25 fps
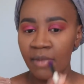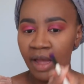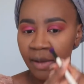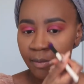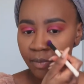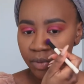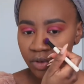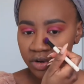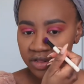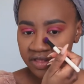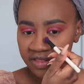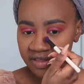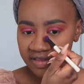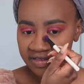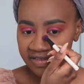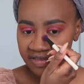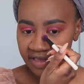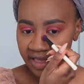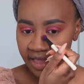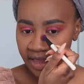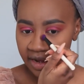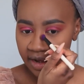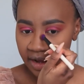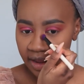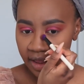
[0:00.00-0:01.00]
I bought this
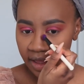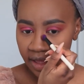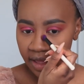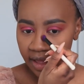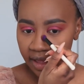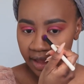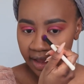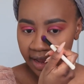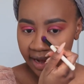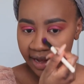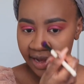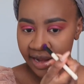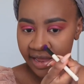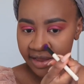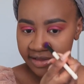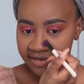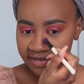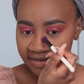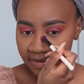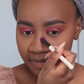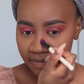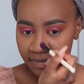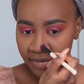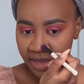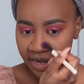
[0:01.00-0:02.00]
in
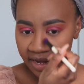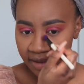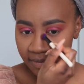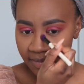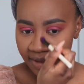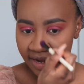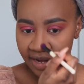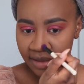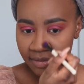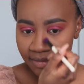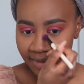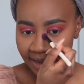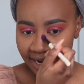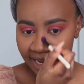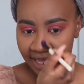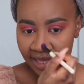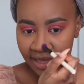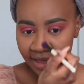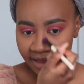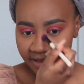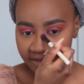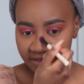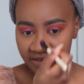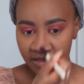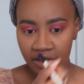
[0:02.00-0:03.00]
Clicks many
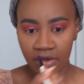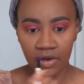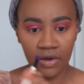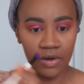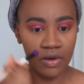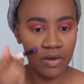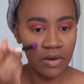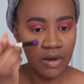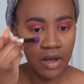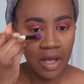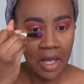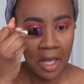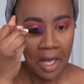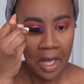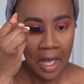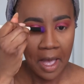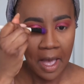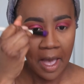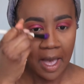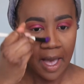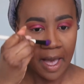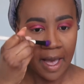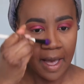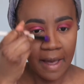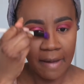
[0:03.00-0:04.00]
years ago,
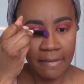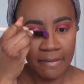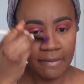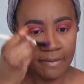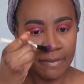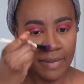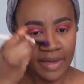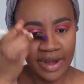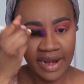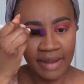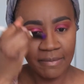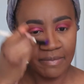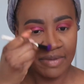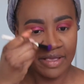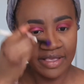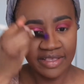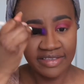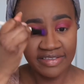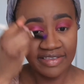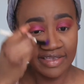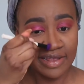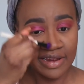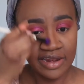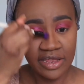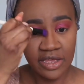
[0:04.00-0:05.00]
but I
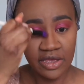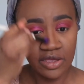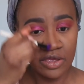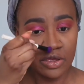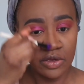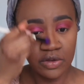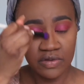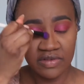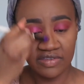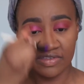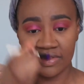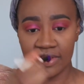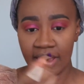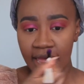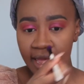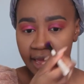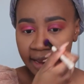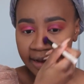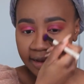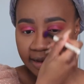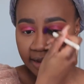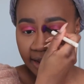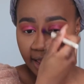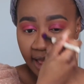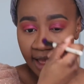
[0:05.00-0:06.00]
basically use
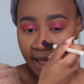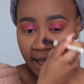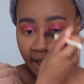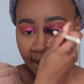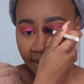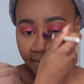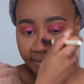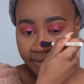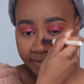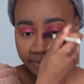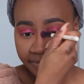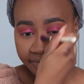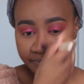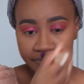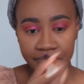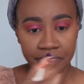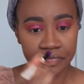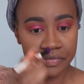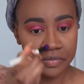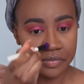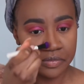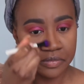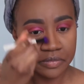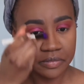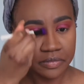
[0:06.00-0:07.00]
that to
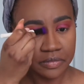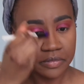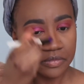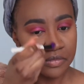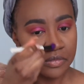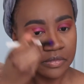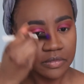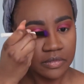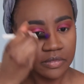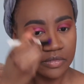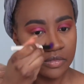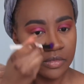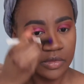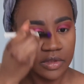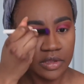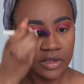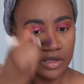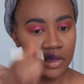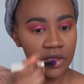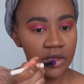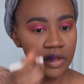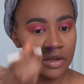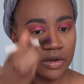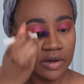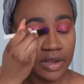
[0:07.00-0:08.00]

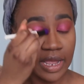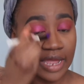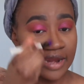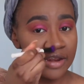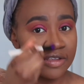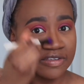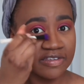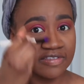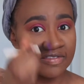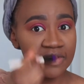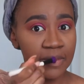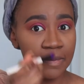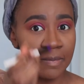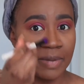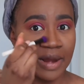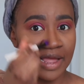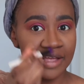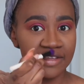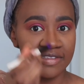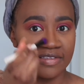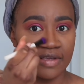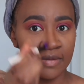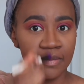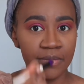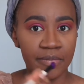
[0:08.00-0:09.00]
kind of just
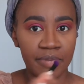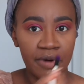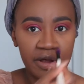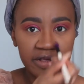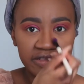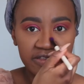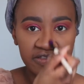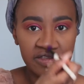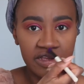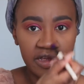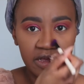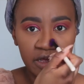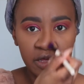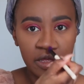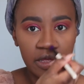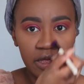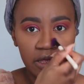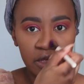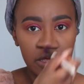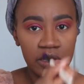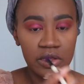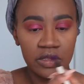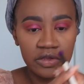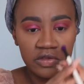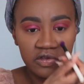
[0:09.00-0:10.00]
apply some bronzer
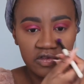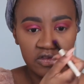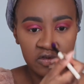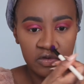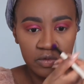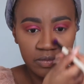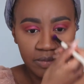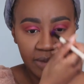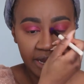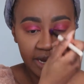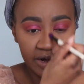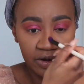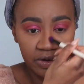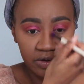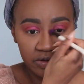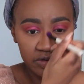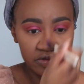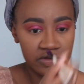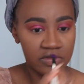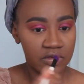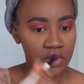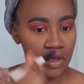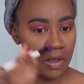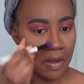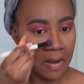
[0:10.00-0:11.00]
to my
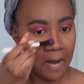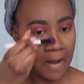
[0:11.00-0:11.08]
nose.